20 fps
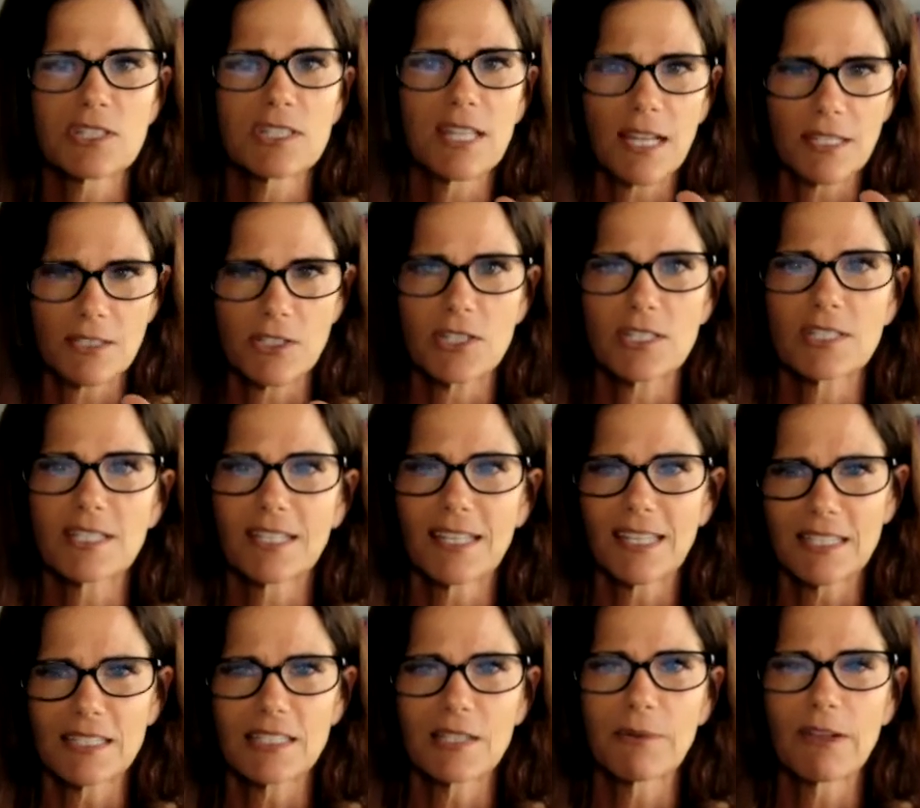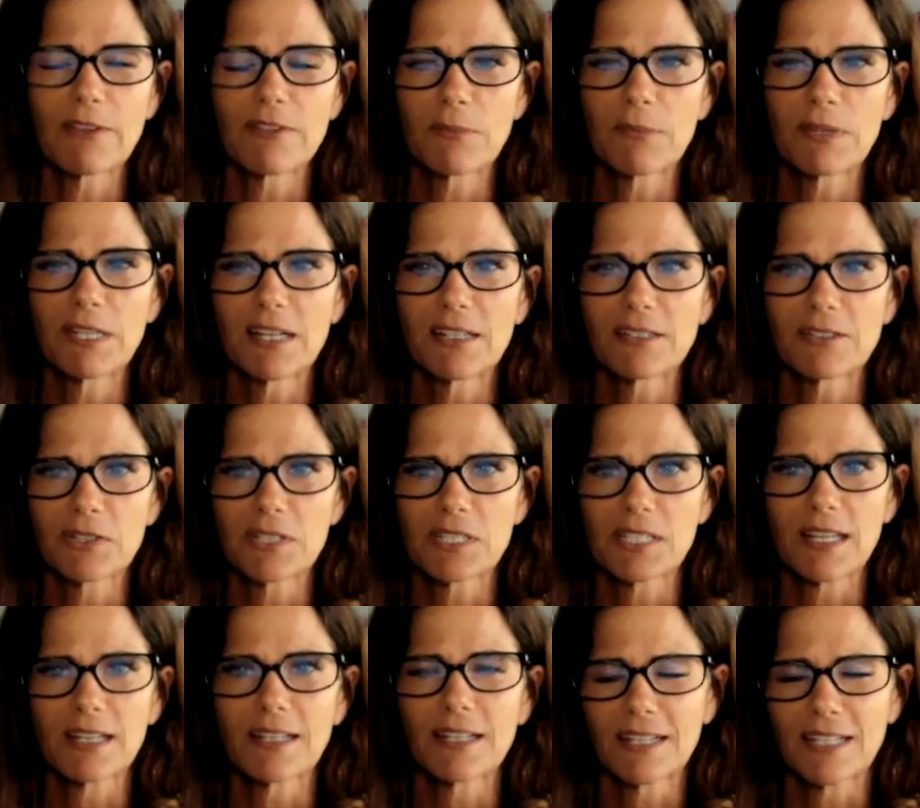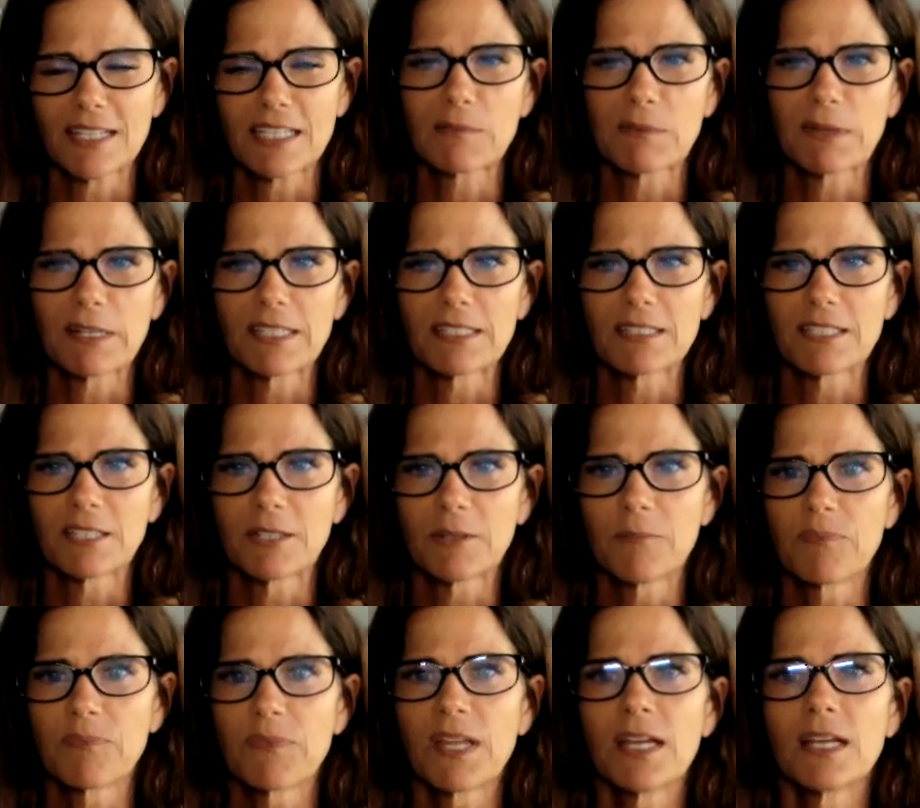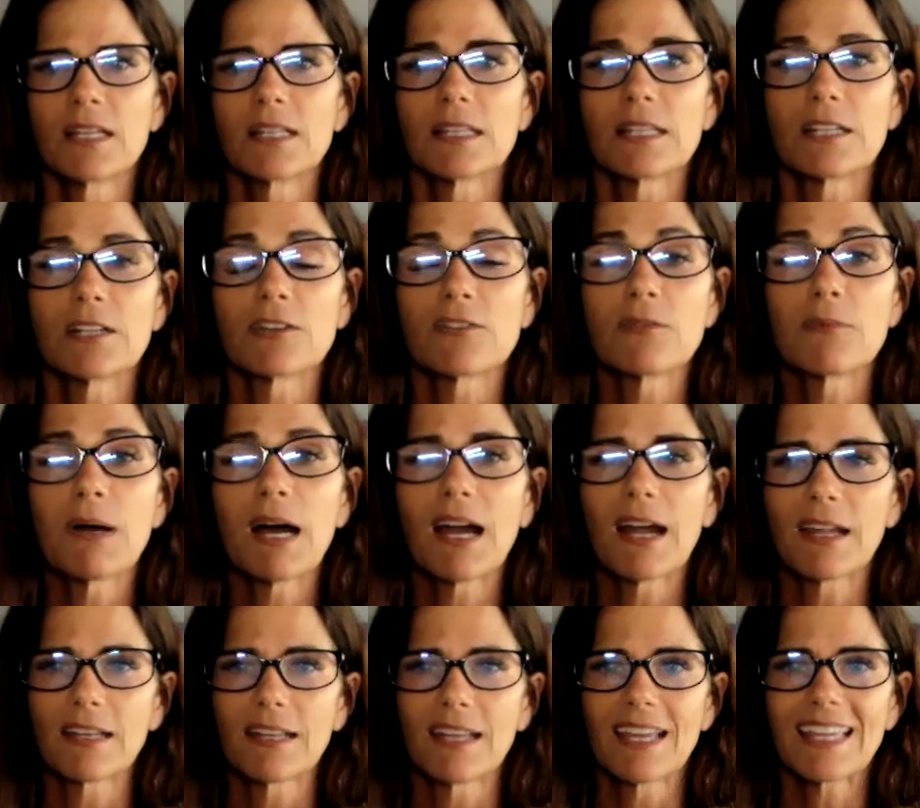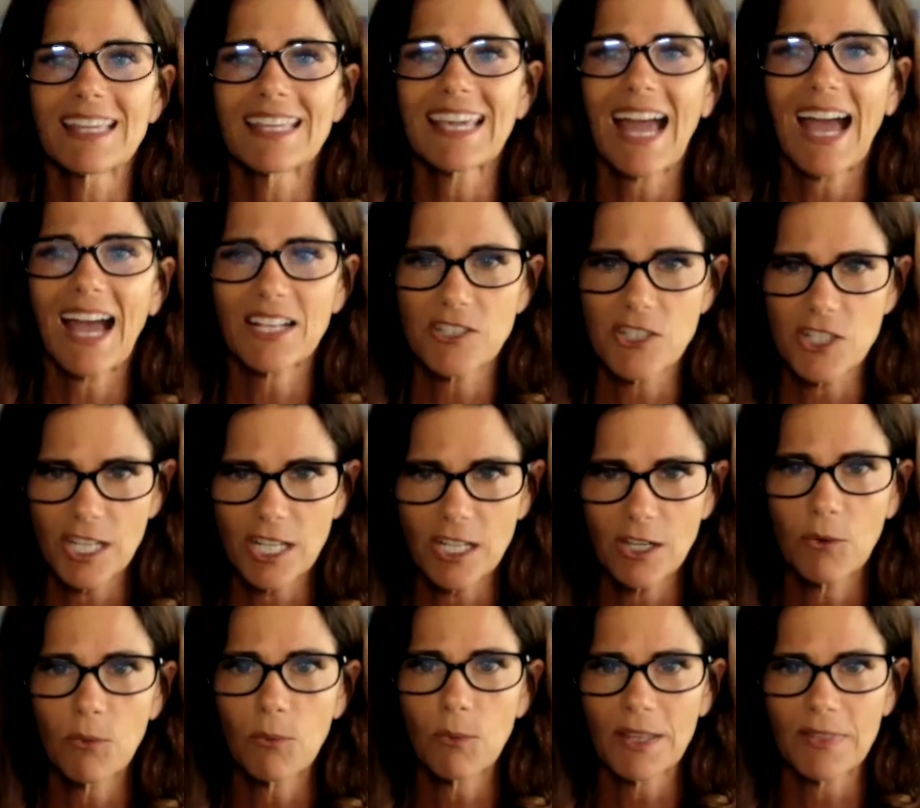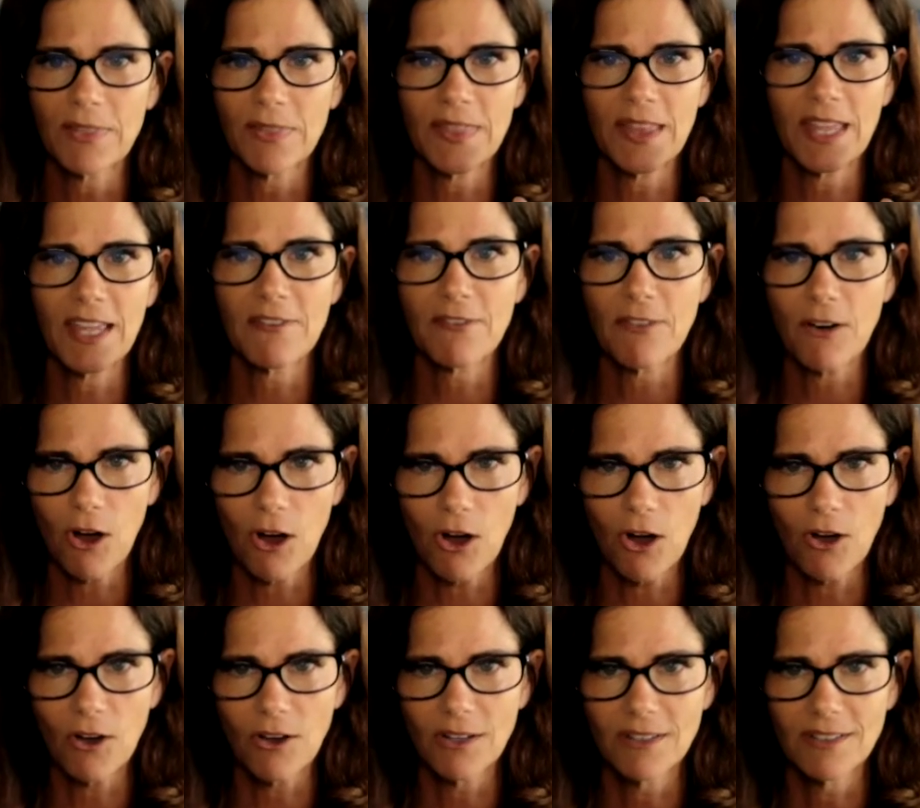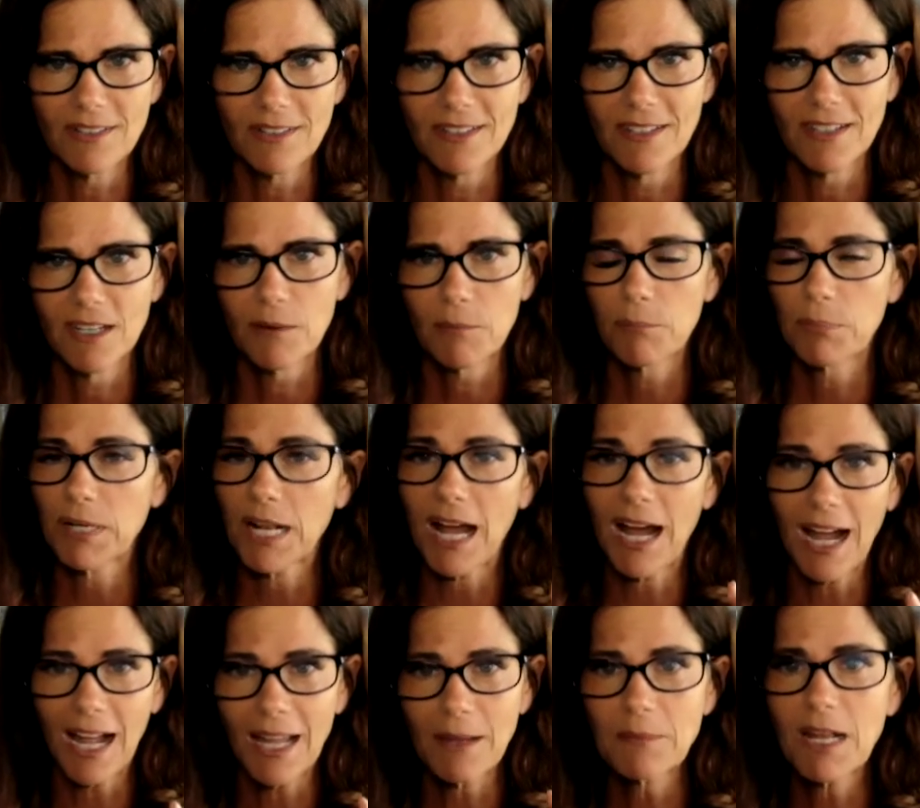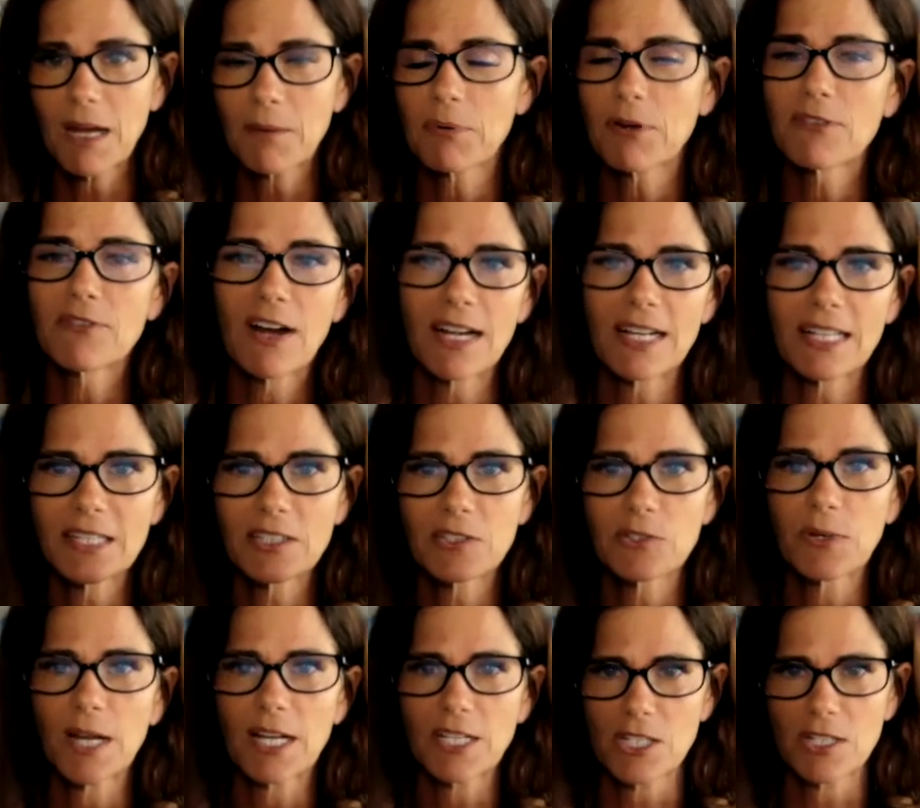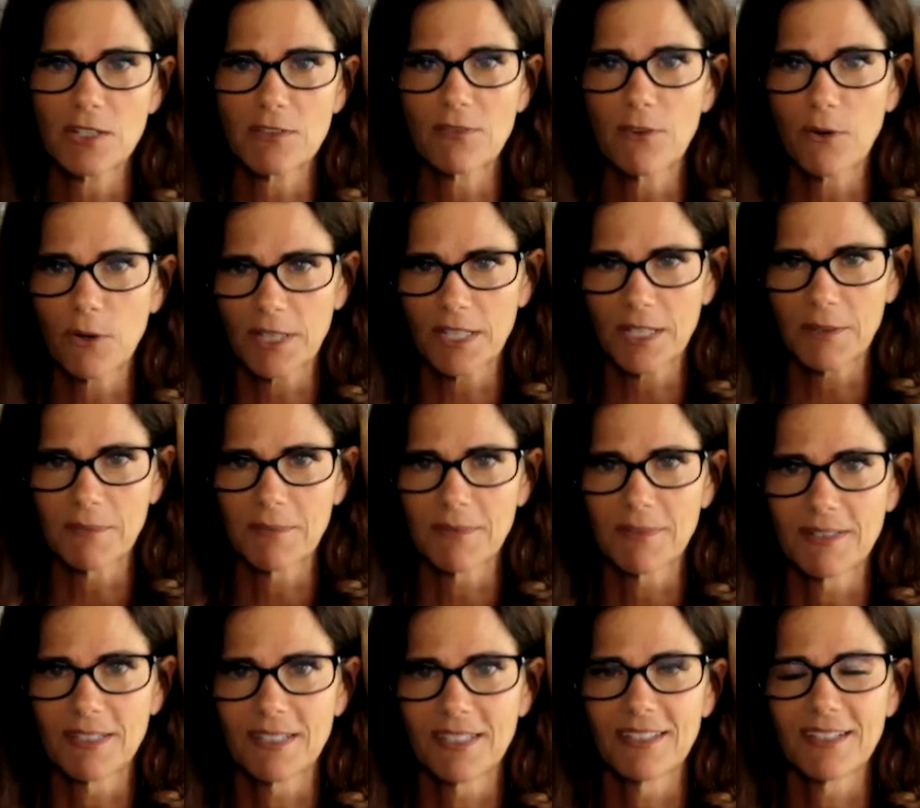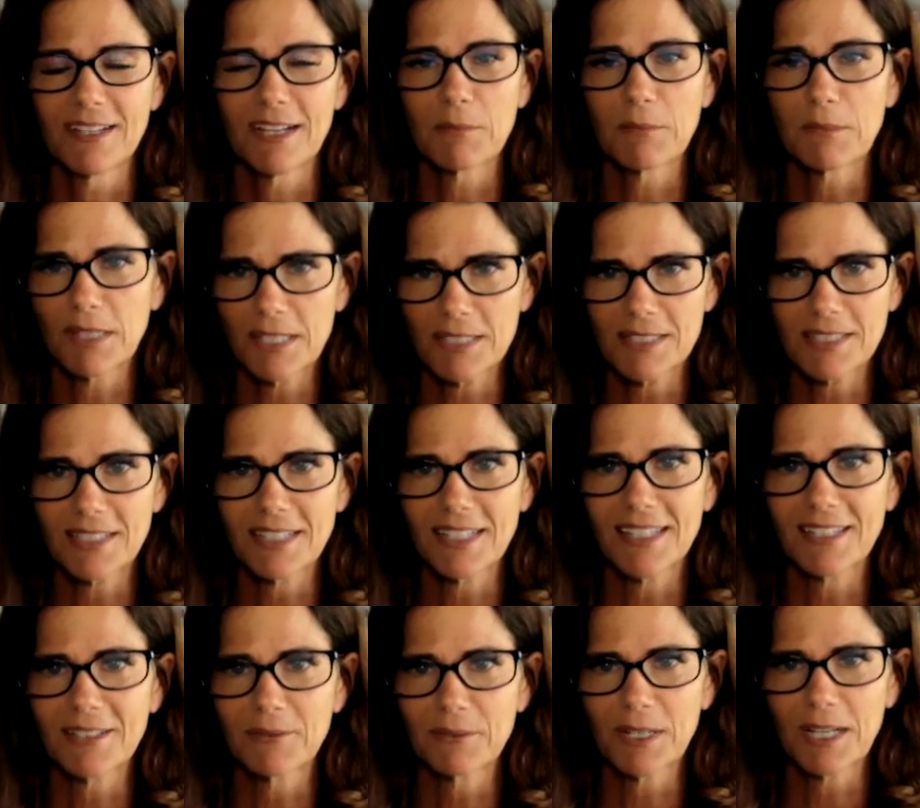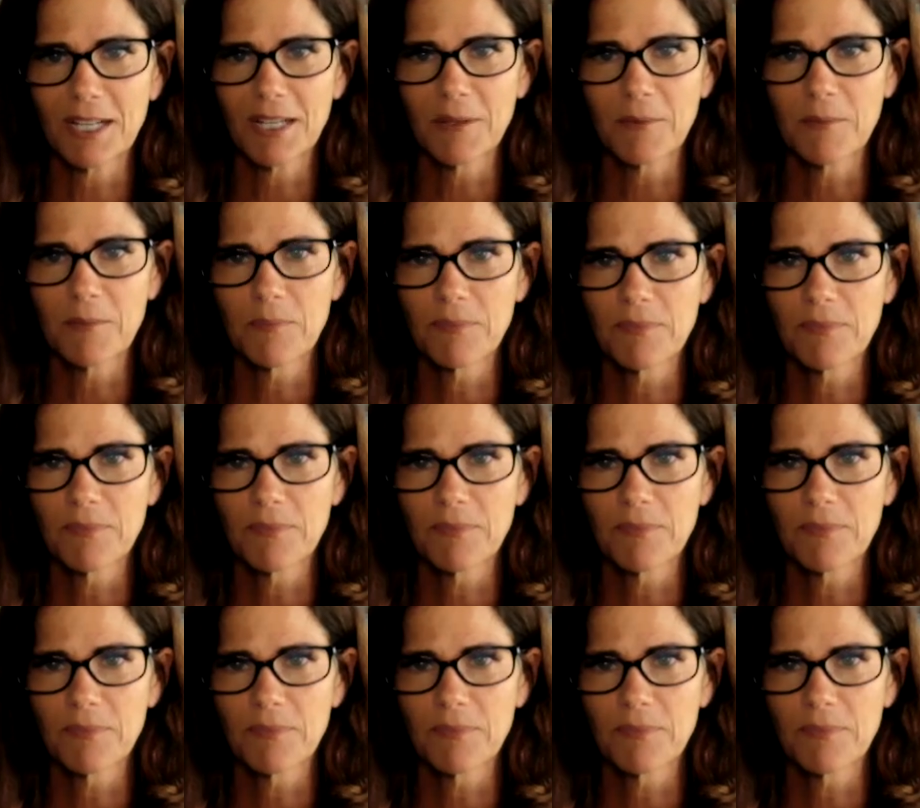That's just an easy way for me to understand and explain it to you. Leader from behind, catching when they fall. But I'm not providing the direction for them. I'm listening, right?